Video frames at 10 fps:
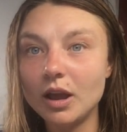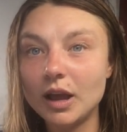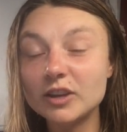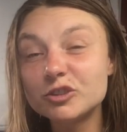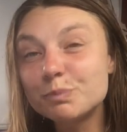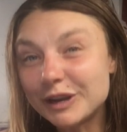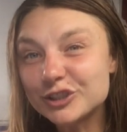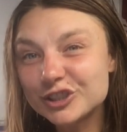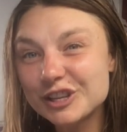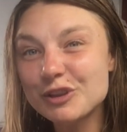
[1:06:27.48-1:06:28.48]

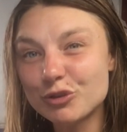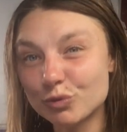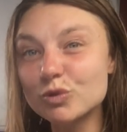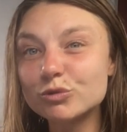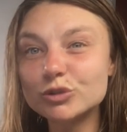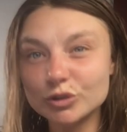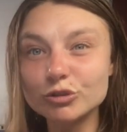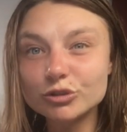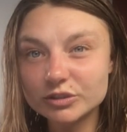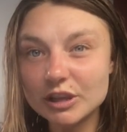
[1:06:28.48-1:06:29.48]
especially through
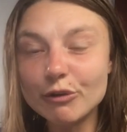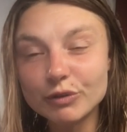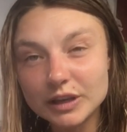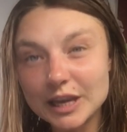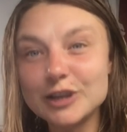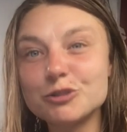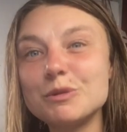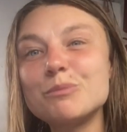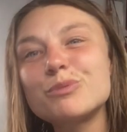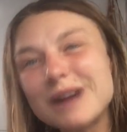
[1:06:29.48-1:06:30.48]
social self
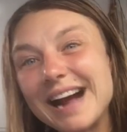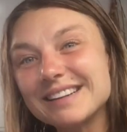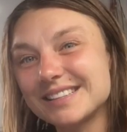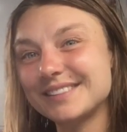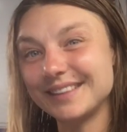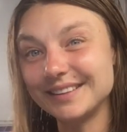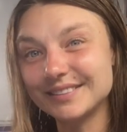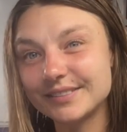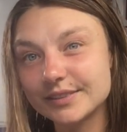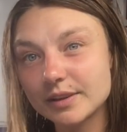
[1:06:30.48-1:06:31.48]
engagement
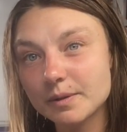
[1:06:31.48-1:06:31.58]
practices,